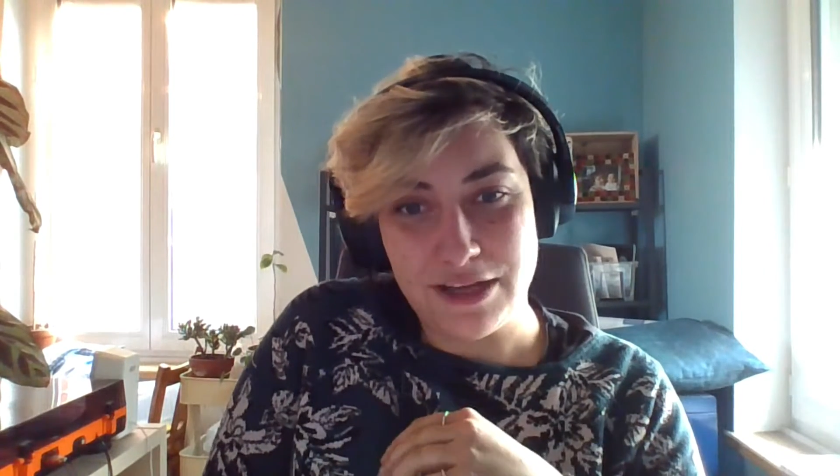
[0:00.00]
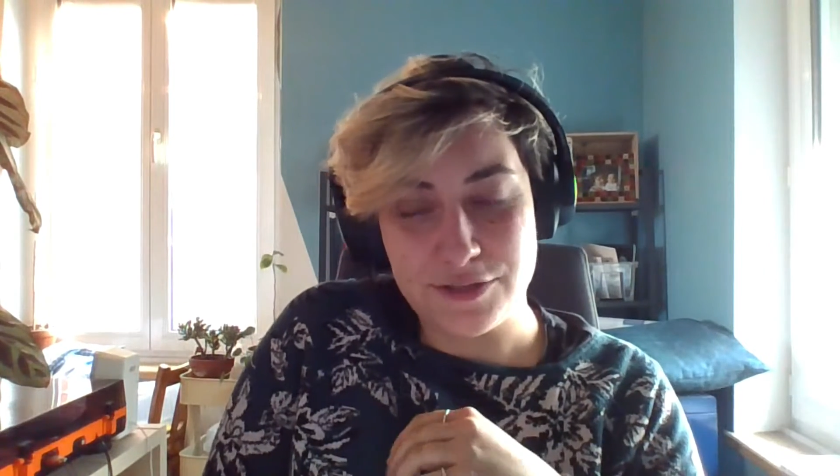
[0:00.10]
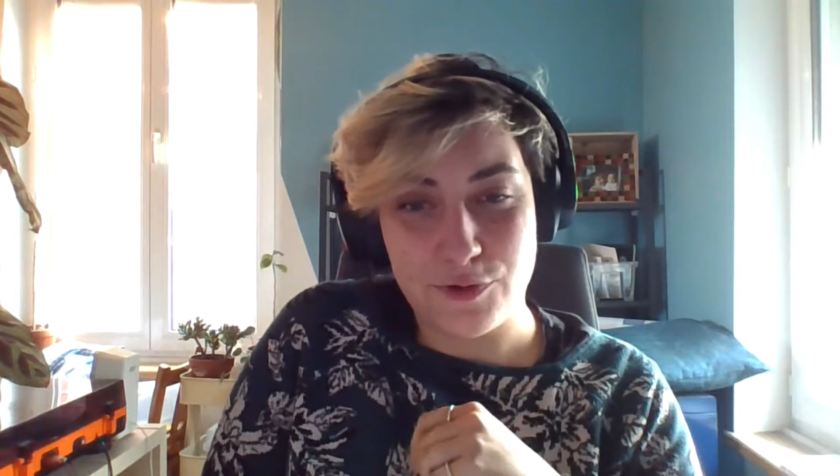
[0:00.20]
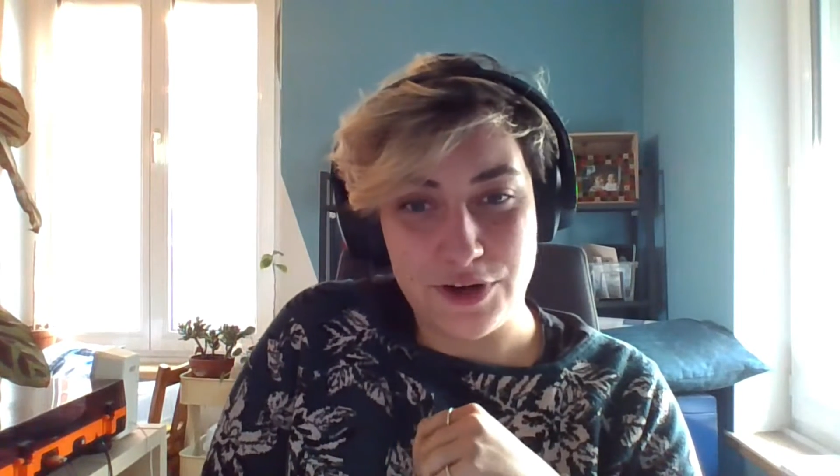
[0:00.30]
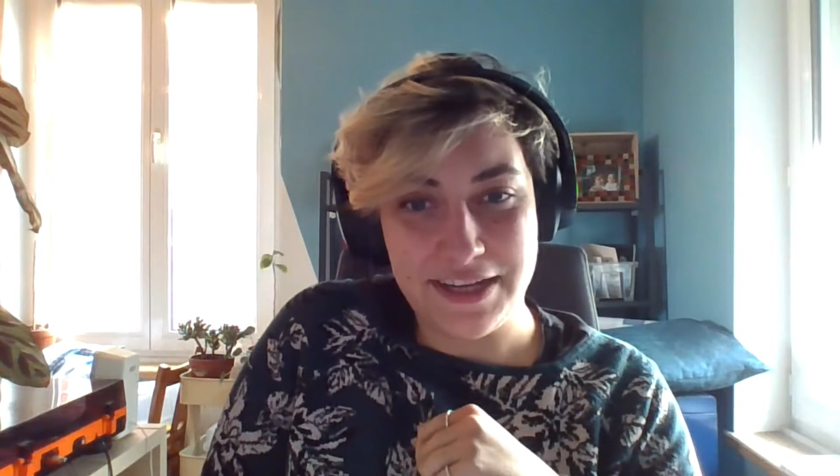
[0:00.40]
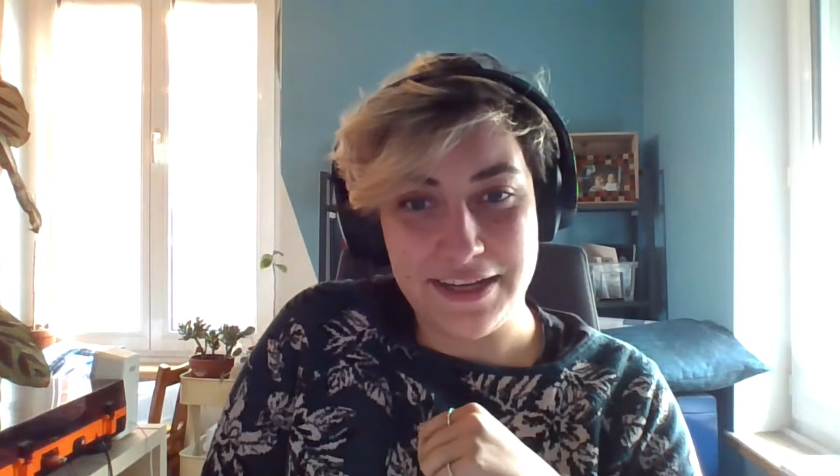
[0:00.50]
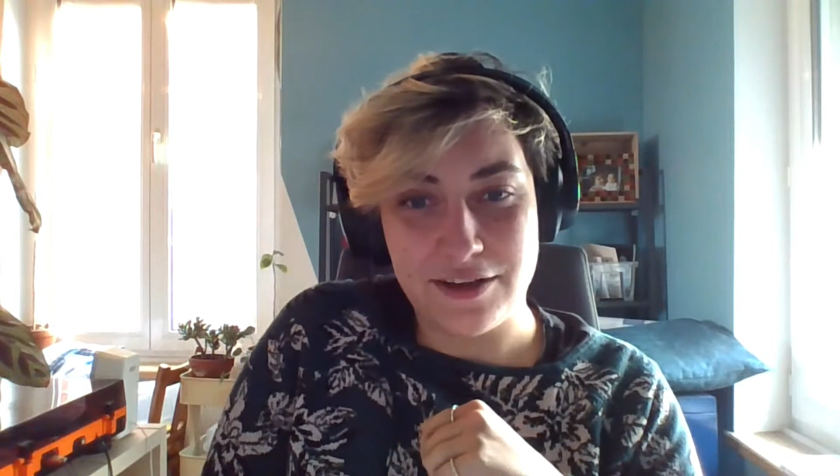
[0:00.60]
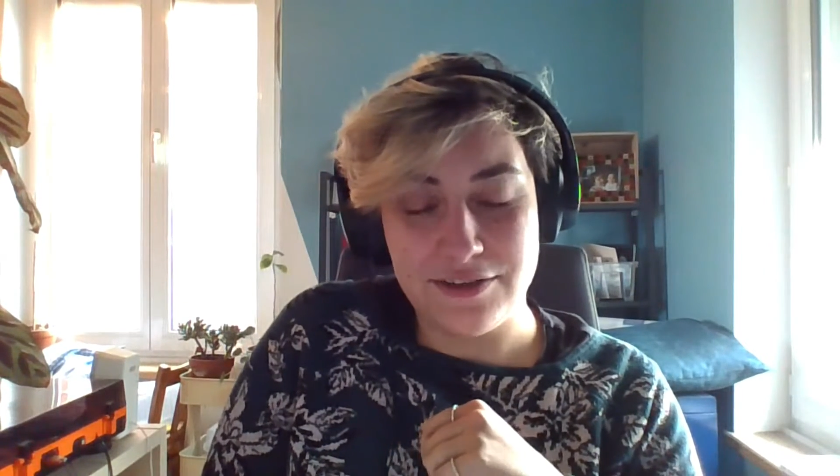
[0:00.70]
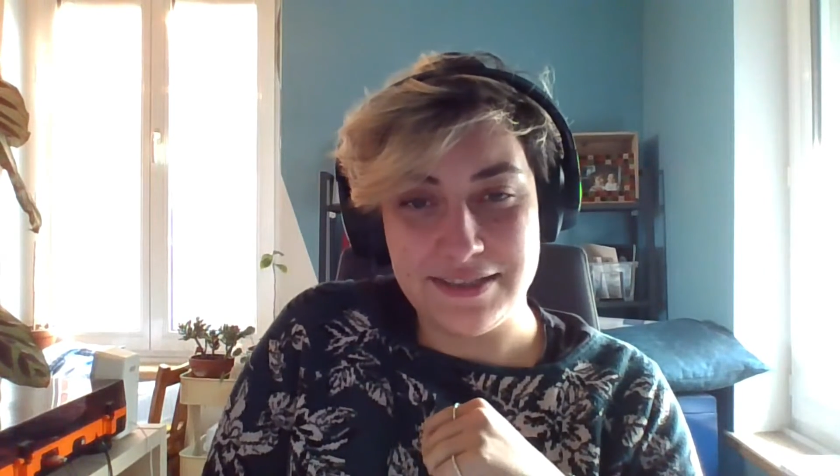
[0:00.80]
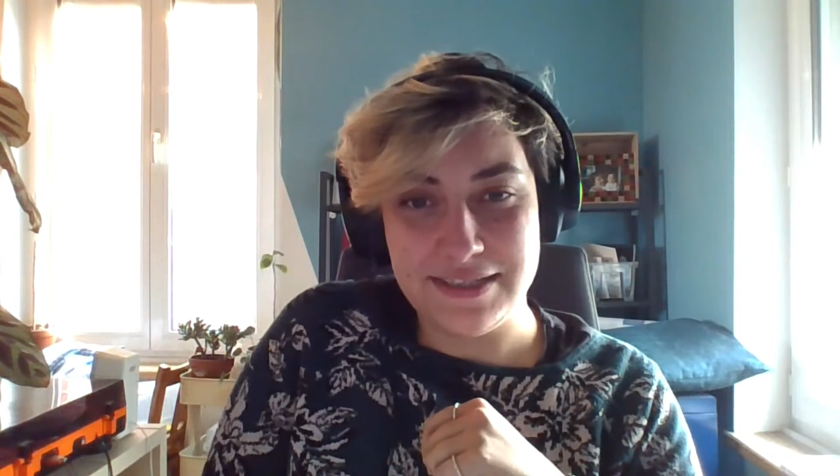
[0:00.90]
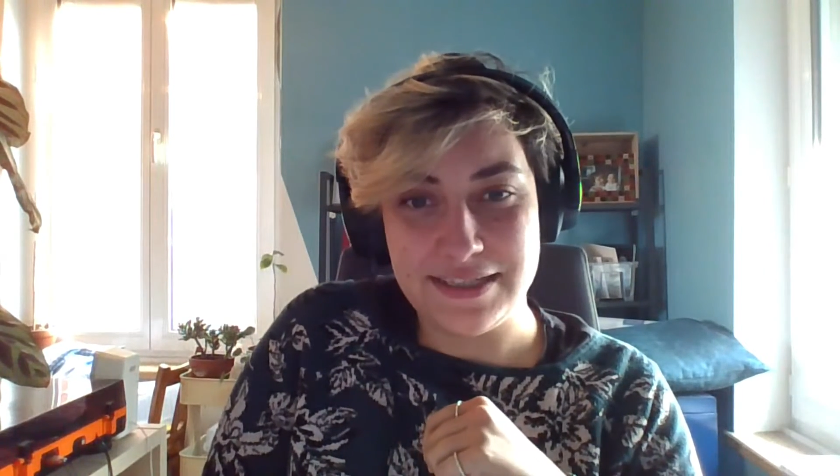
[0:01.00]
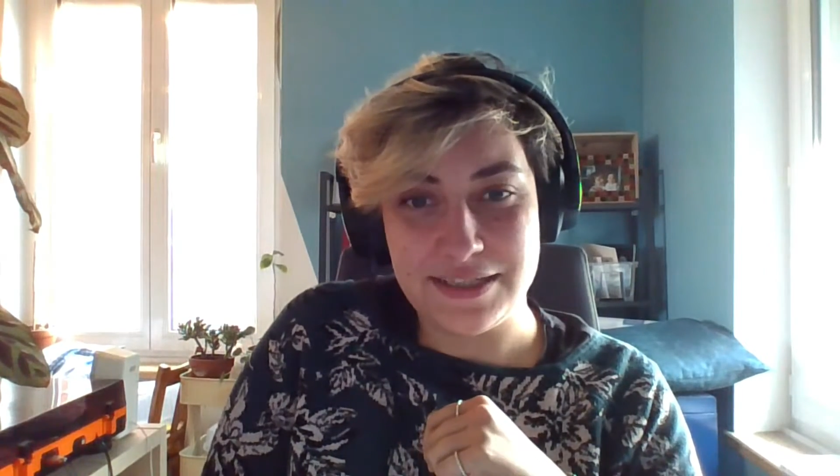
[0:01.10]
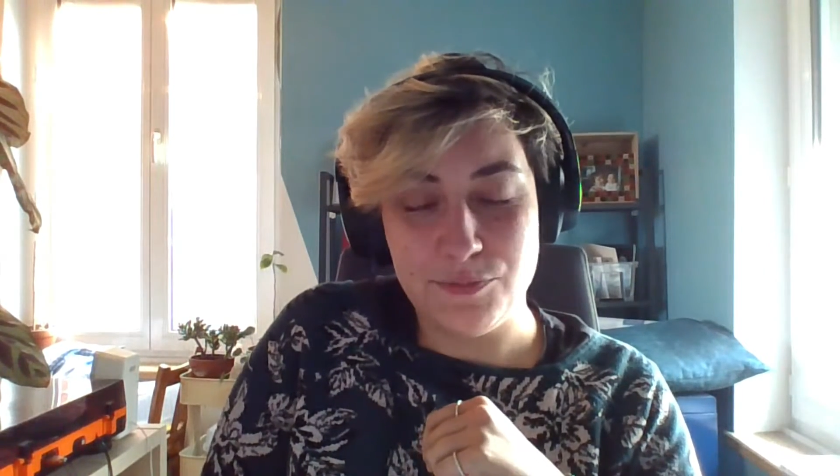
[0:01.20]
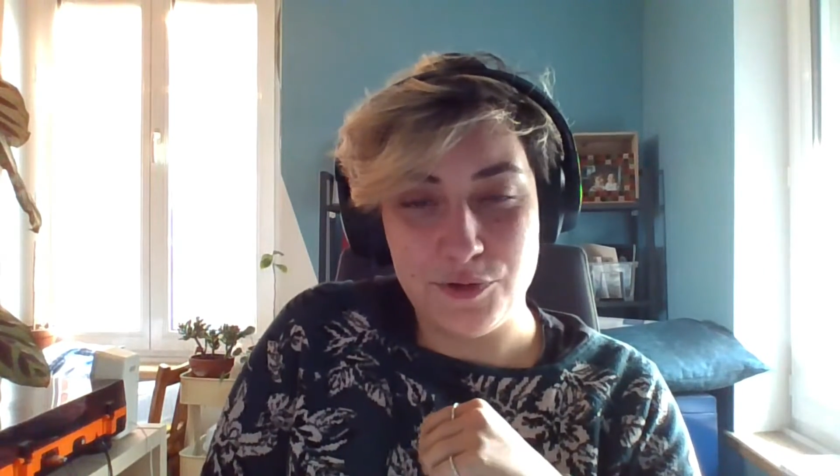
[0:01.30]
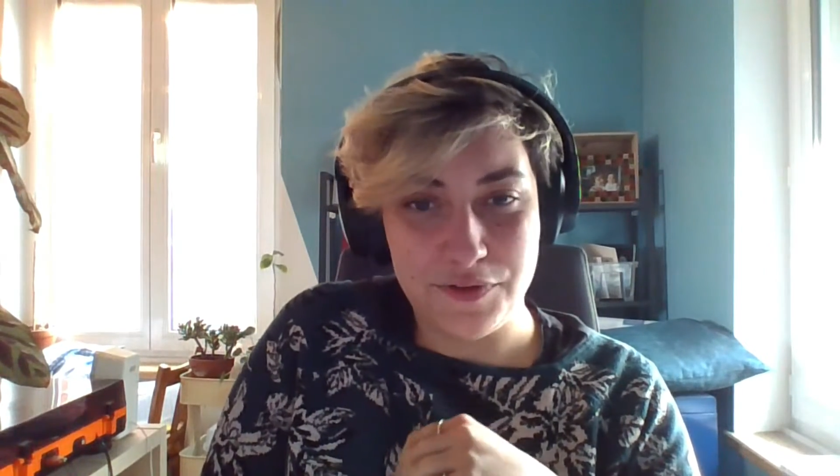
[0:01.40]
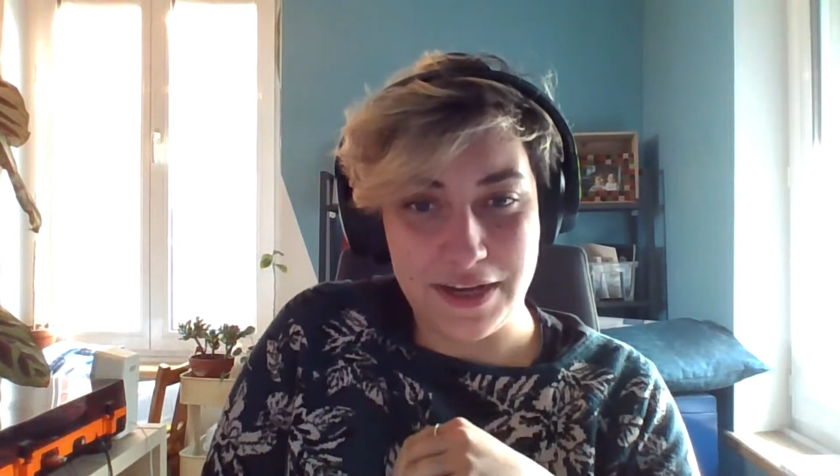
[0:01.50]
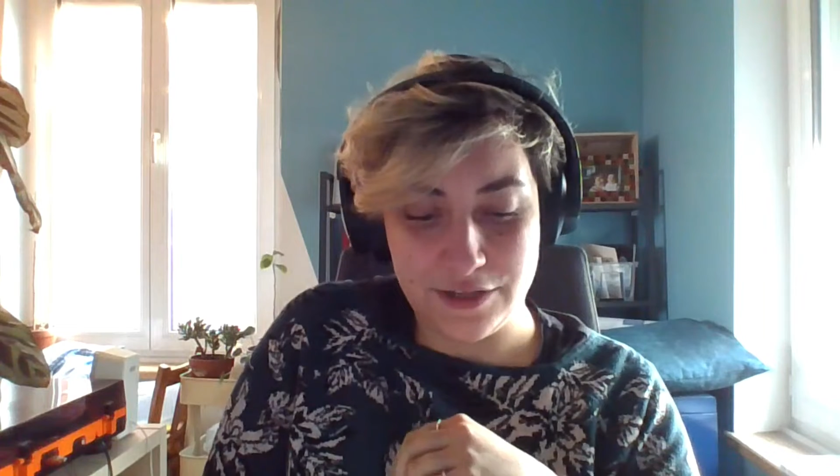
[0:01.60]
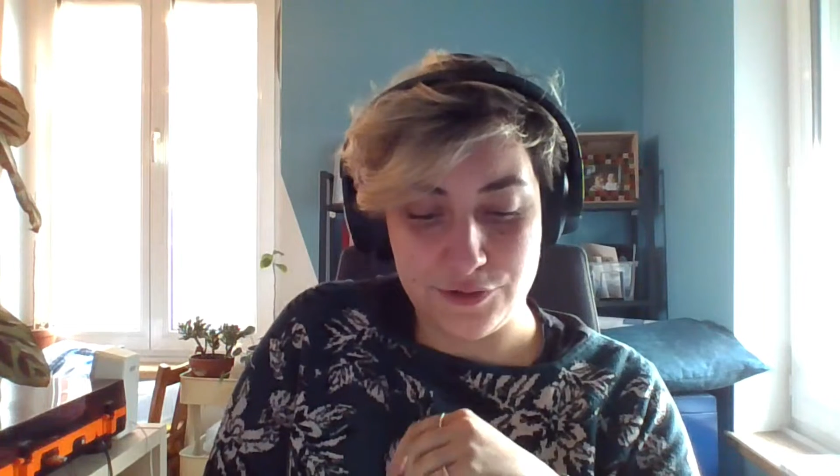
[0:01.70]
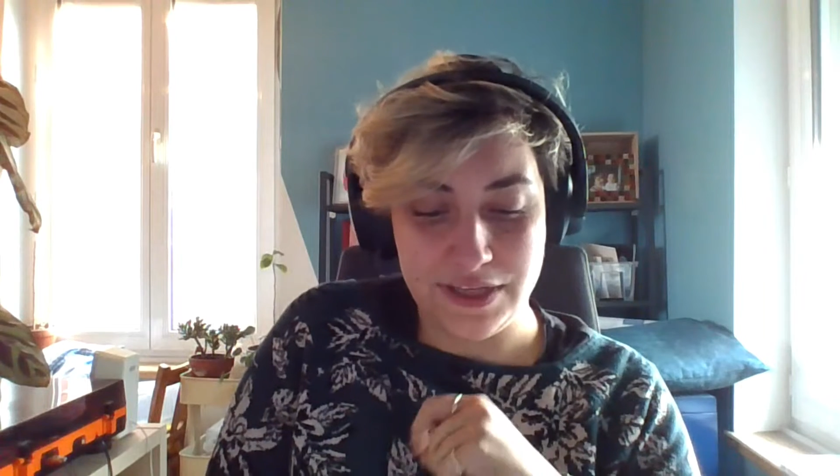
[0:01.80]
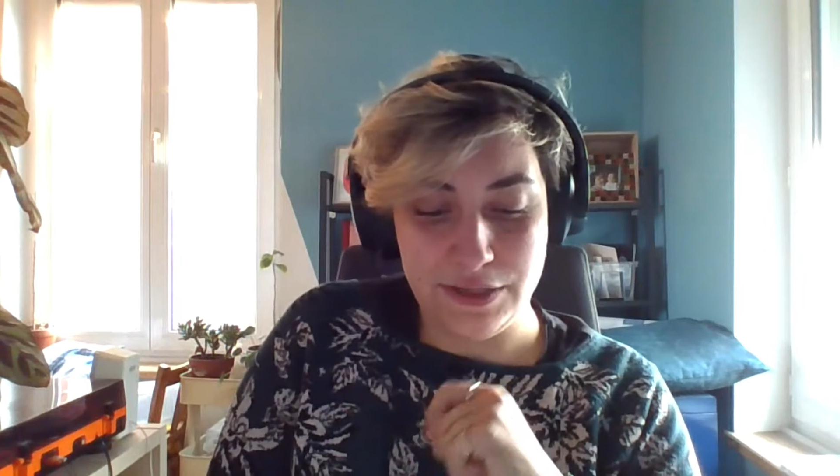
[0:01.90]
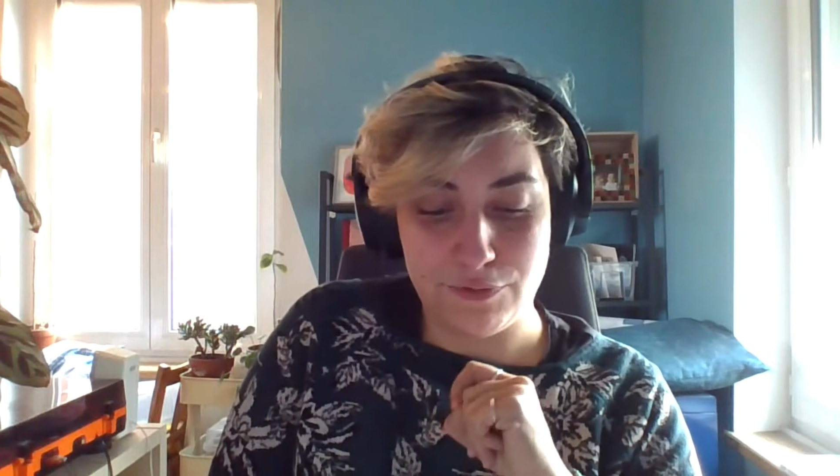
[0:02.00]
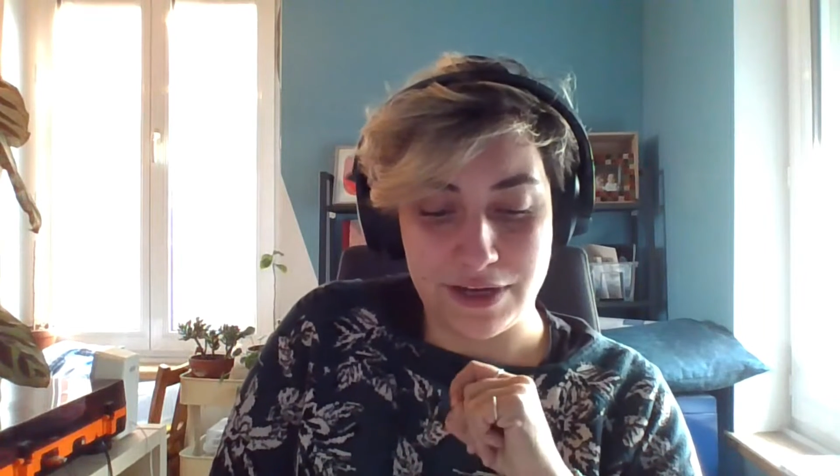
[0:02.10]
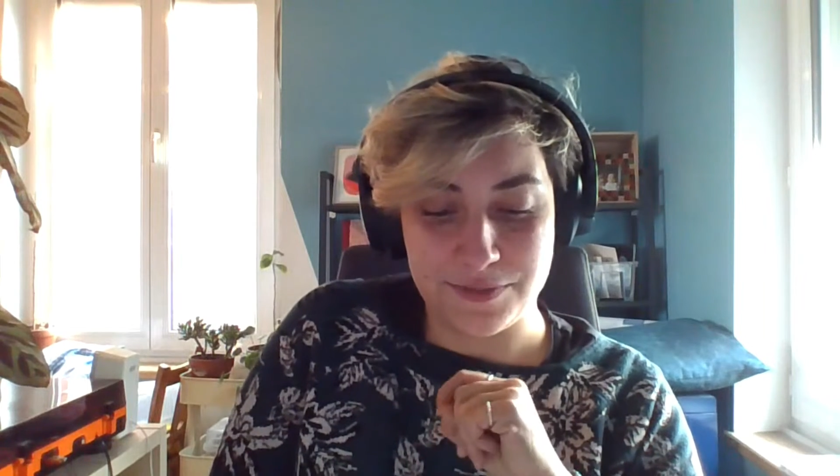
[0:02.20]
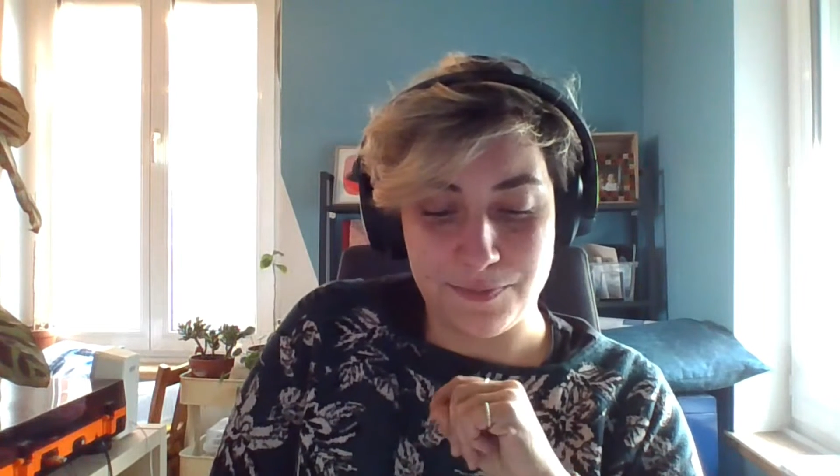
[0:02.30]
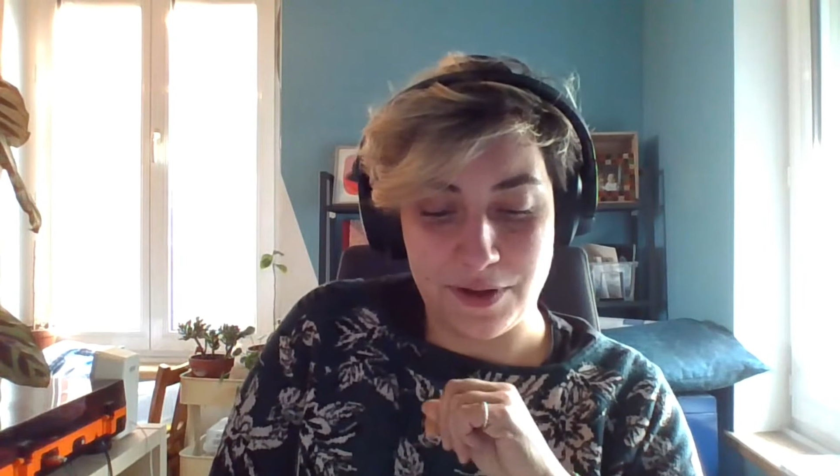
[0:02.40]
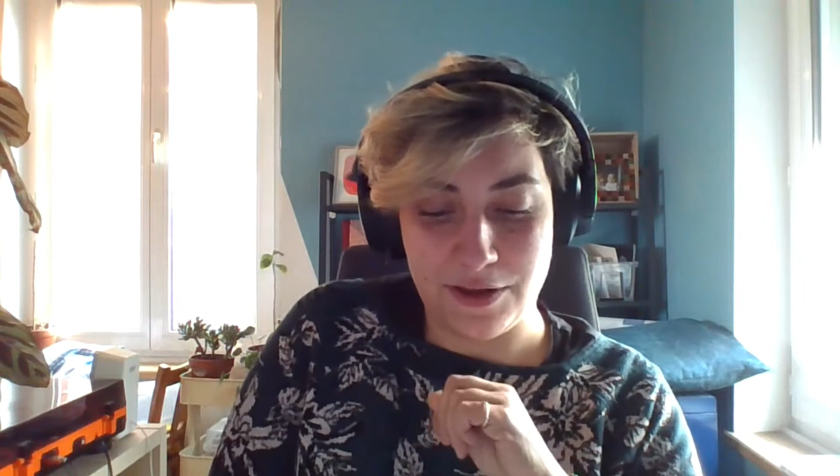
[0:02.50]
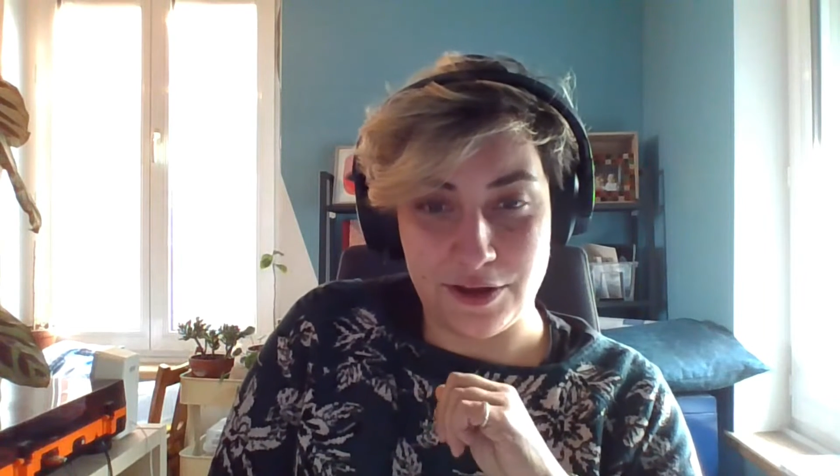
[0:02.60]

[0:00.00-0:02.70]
was working on this movie actually was